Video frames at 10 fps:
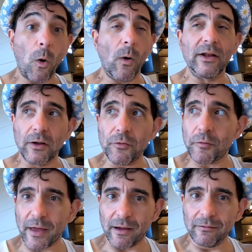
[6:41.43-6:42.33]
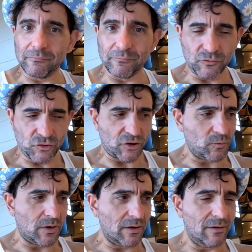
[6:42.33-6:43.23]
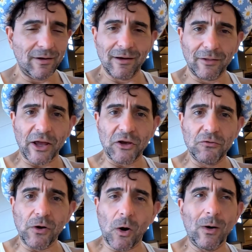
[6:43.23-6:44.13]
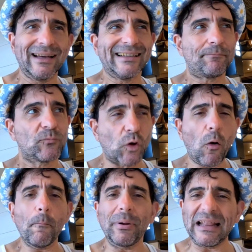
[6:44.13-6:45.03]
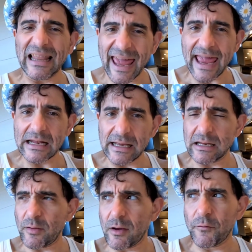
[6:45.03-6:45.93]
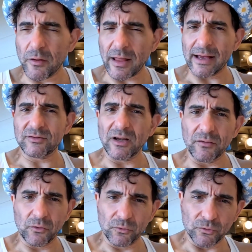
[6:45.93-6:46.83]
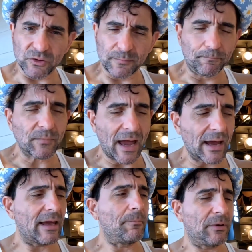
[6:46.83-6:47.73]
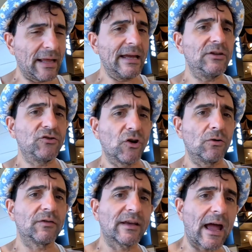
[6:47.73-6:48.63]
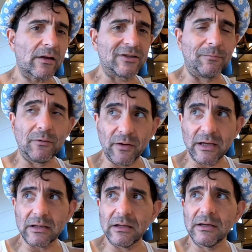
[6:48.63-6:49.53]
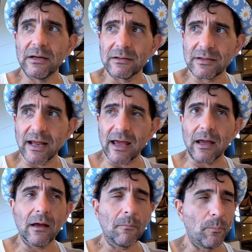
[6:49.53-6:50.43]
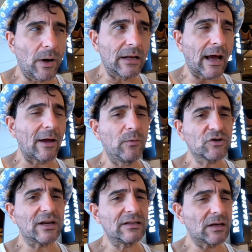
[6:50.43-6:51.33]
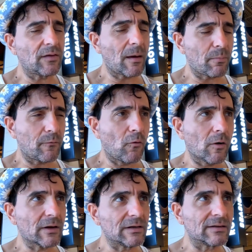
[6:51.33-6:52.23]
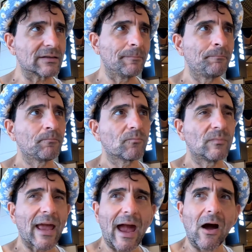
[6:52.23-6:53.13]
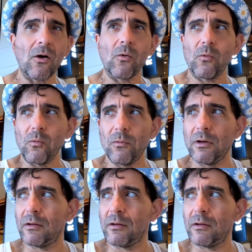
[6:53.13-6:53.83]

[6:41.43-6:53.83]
Oh, another thing, just want to let you know, don't plan anything for the last day of a cruise. I plan to go to the Galaxy Pavilion today, but I wish I'd done that before, because now